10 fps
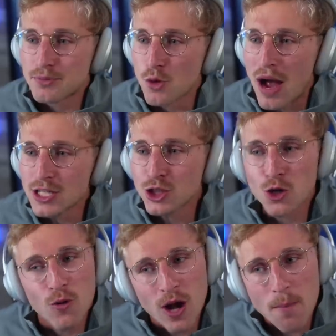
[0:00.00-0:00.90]
do I
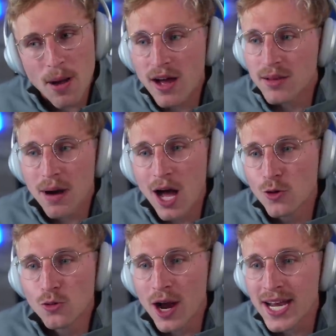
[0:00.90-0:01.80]
shore up
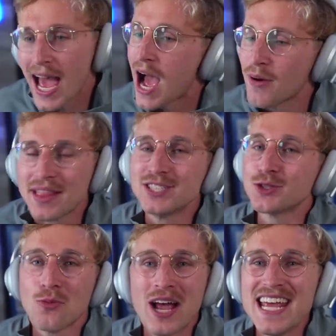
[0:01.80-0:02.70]
Polamalu right now and then
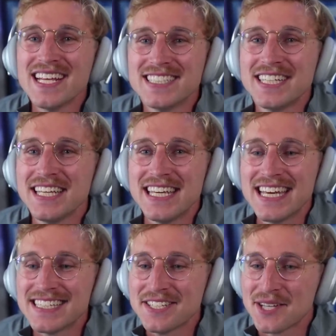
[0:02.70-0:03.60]
just wait until he
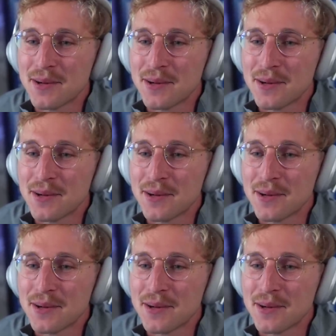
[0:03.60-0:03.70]
gets his